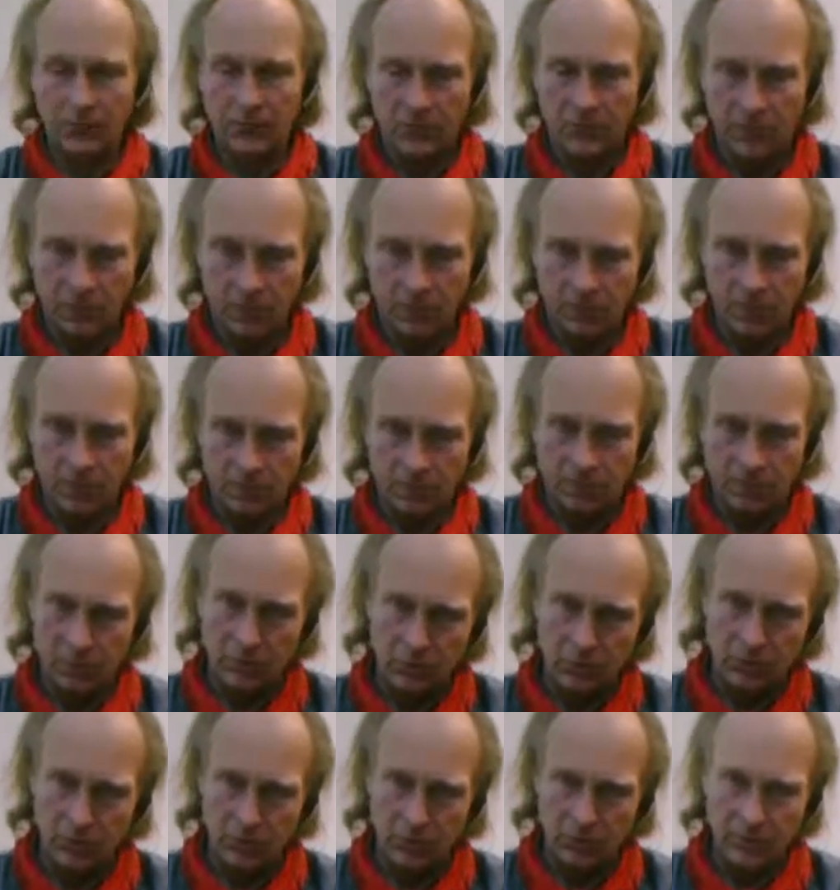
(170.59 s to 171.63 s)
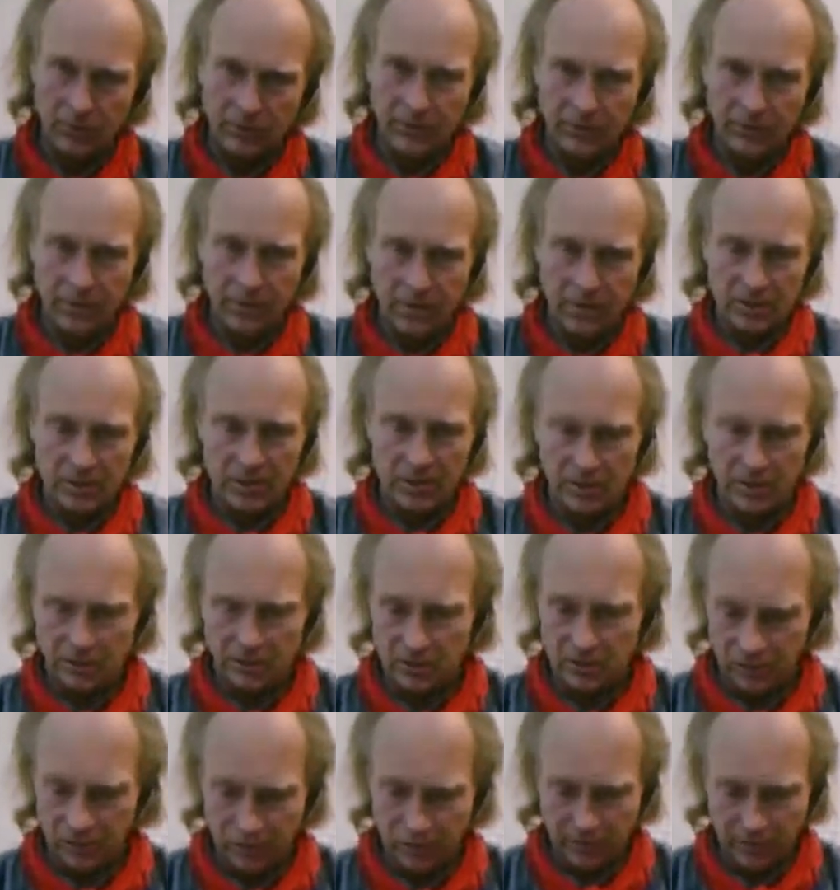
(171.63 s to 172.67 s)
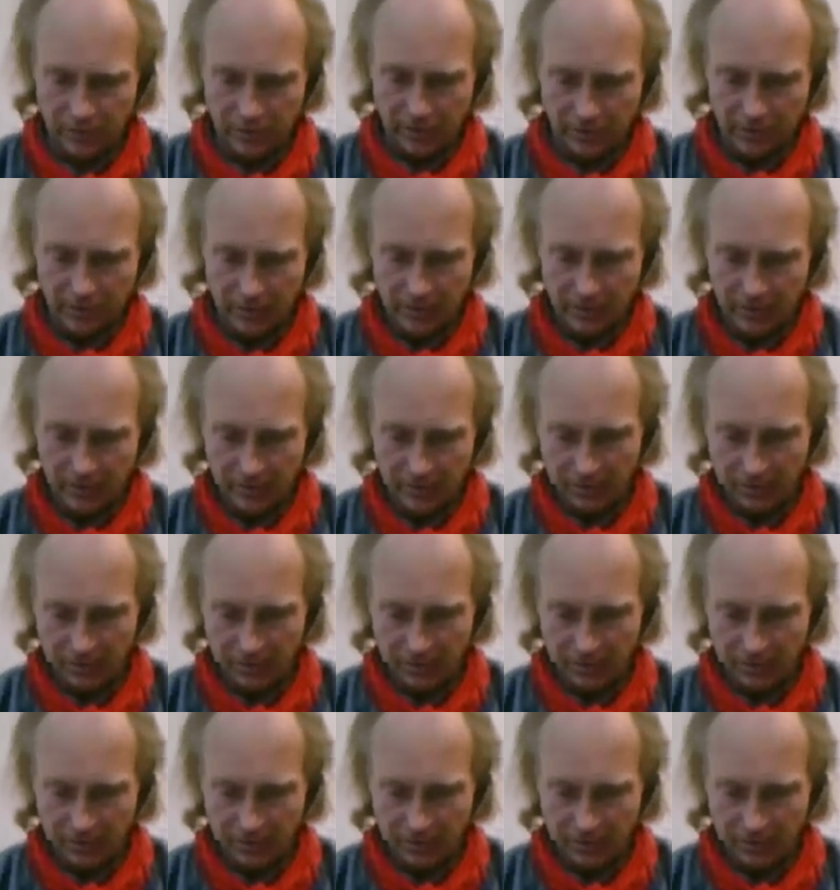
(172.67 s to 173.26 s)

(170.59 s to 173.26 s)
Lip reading: If there are any, dividend profits or whatever,